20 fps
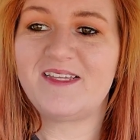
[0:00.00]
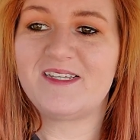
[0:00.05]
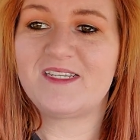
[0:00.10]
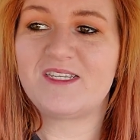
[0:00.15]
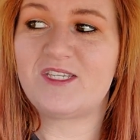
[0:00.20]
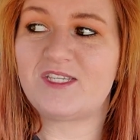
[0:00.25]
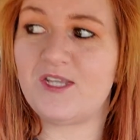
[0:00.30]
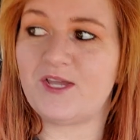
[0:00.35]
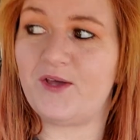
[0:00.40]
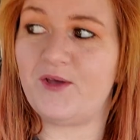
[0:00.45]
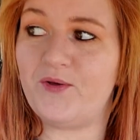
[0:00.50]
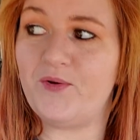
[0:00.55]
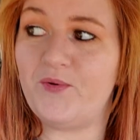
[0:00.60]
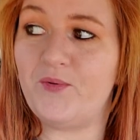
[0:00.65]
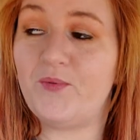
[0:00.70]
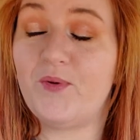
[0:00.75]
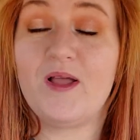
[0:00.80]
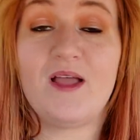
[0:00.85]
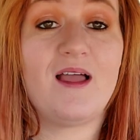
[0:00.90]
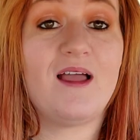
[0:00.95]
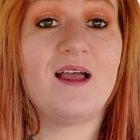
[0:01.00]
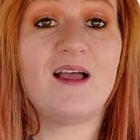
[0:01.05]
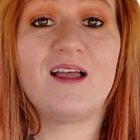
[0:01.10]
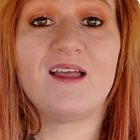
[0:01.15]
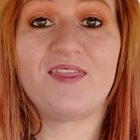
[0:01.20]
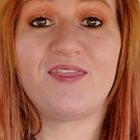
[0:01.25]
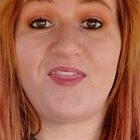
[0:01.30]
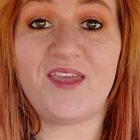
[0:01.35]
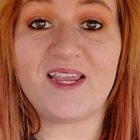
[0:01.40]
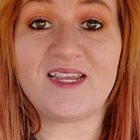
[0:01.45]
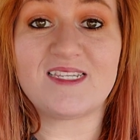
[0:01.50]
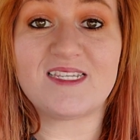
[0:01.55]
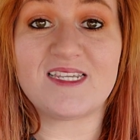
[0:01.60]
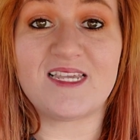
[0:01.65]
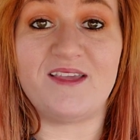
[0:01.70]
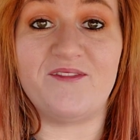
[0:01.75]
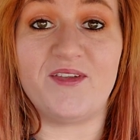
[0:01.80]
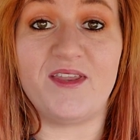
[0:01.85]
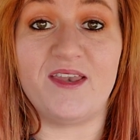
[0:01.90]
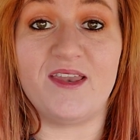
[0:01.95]
So,
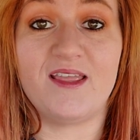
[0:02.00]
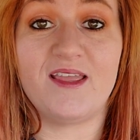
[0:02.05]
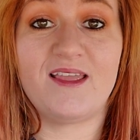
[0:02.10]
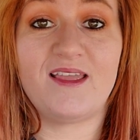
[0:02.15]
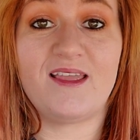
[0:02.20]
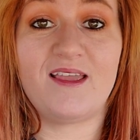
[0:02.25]
Thanksgiving.